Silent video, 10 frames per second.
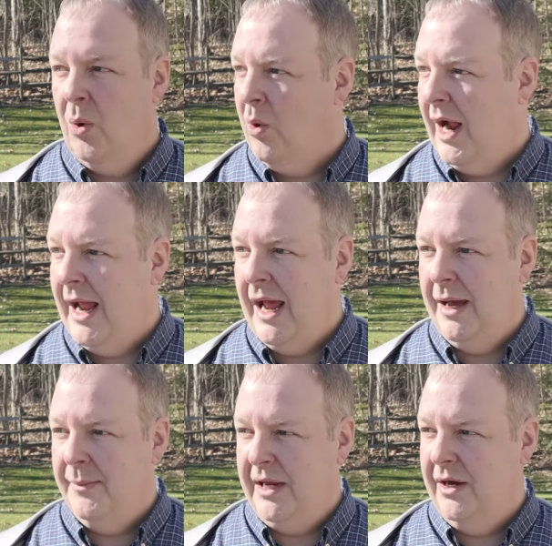Where I
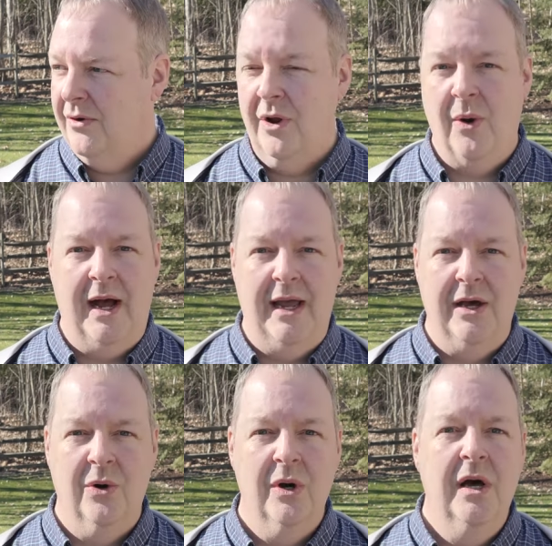am here in
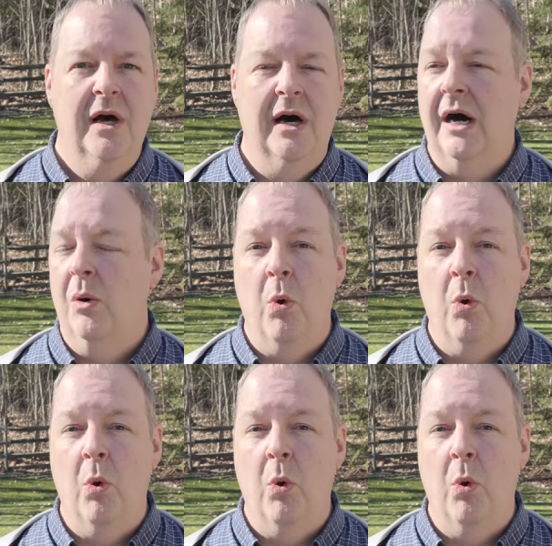Ohio, Uh,